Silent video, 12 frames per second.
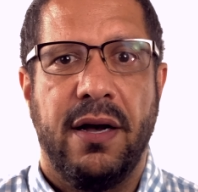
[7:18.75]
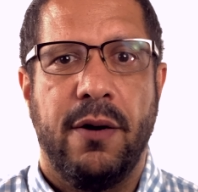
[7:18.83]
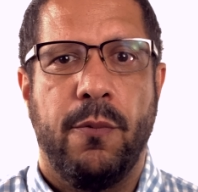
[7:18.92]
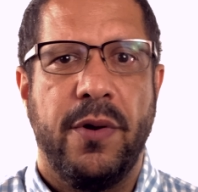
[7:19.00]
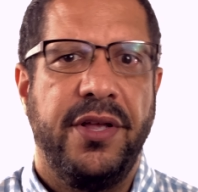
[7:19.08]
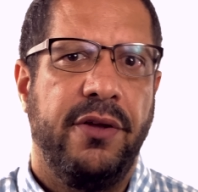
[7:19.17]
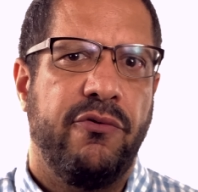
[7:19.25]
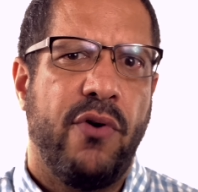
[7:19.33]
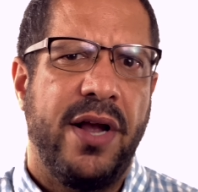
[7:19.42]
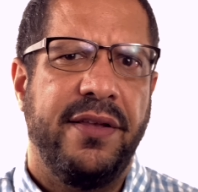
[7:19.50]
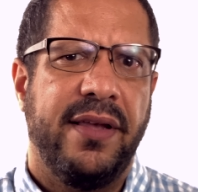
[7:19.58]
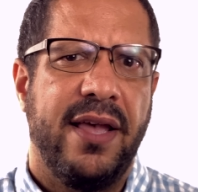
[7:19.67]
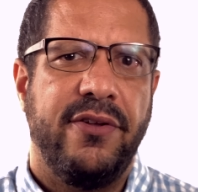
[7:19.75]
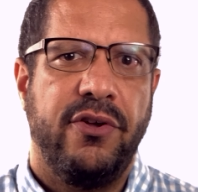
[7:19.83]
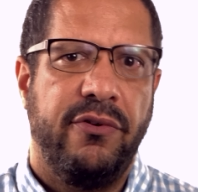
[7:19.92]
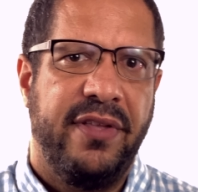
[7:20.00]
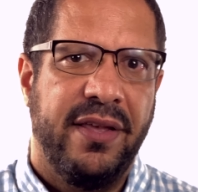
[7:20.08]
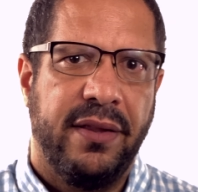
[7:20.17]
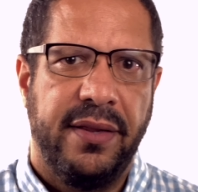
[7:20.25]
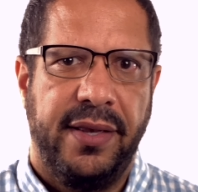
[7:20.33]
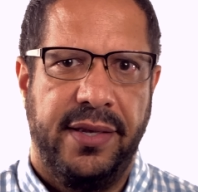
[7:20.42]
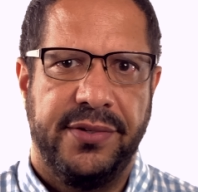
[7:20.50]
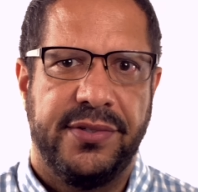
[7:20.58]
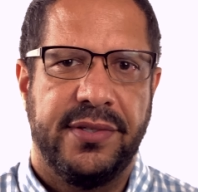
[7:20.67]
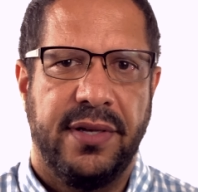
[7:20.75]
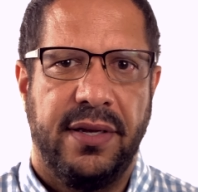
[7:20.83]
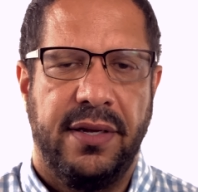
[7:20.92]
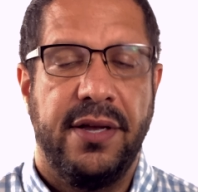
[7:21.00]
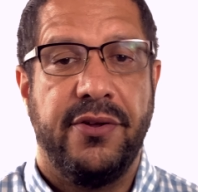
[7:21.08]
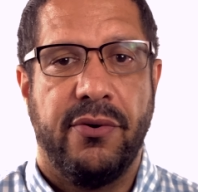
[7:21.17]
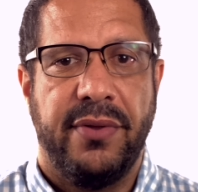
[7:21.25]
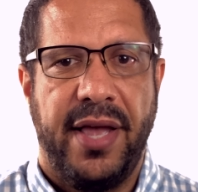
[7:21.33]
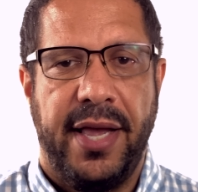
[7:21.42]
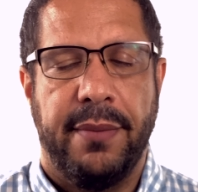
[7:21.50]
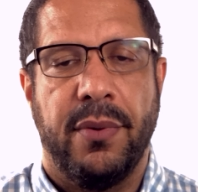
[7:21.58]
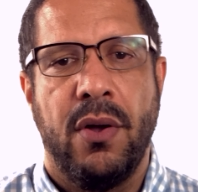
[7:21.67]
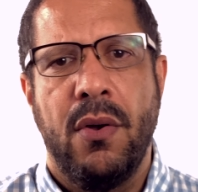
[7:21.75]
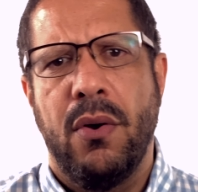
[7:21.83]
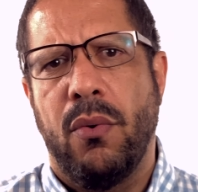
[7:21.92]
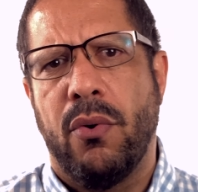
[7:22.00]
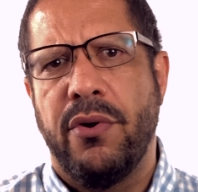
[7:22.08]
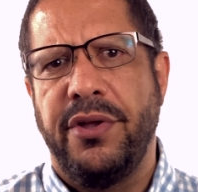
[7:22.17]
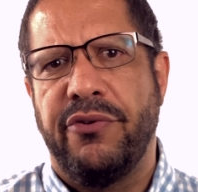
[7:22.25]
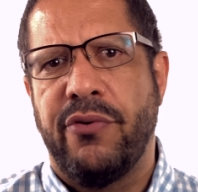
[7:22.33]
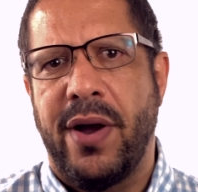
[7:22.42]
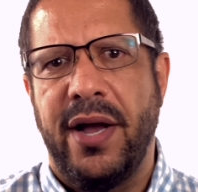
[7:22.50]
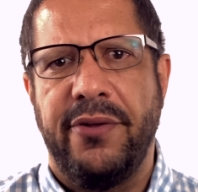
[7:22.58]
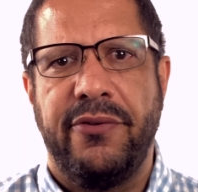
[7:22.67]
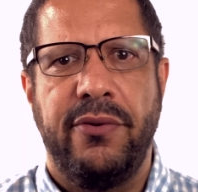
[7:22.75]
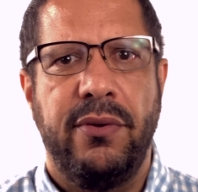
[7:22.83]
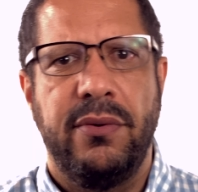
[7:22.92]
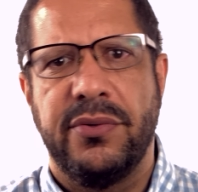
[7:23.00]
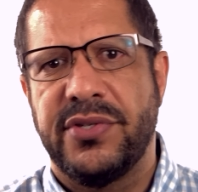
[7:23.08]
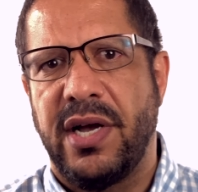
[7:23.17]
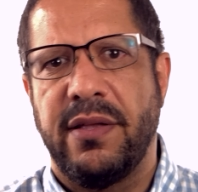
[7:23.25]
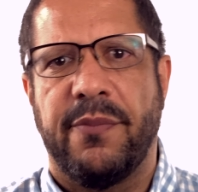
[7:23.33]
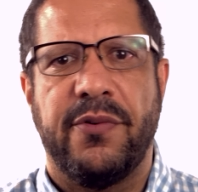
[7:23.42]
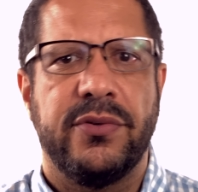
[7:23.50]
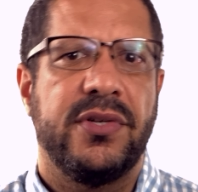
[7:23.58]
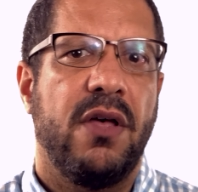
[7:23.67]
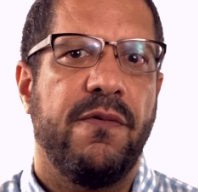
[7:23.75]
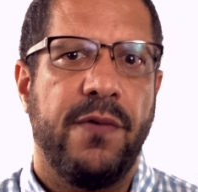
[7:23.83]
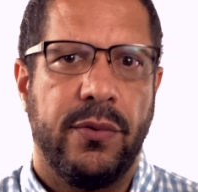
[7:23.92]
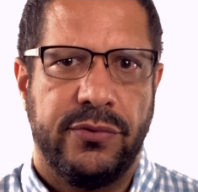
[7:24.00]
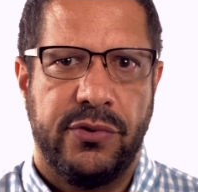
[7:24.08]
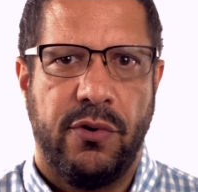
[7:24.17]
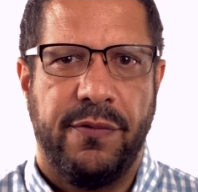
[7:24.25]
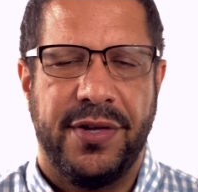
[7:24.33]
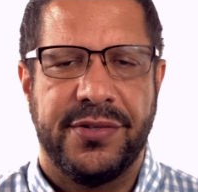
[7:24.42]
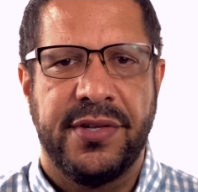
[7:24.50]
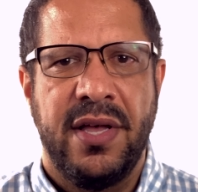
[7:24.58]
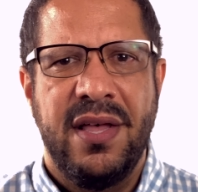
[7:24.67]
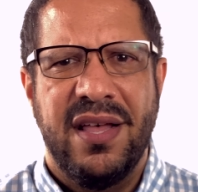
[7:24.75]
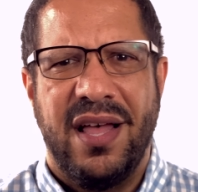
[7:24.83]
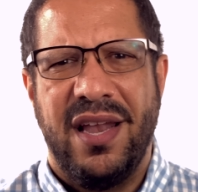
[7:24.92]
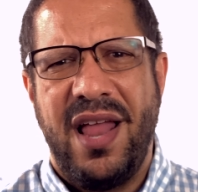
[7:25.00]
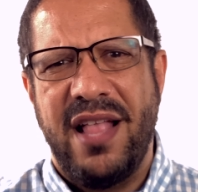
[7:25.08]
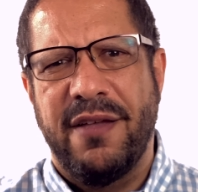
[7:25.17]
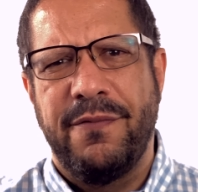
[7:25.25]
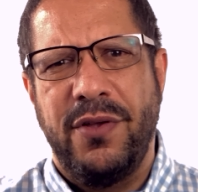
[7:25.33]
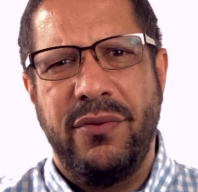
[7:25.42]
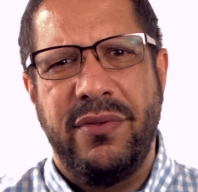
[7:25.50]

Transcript: When you try to get utilities in your name, or you try to sign up for cell phone service, a lot of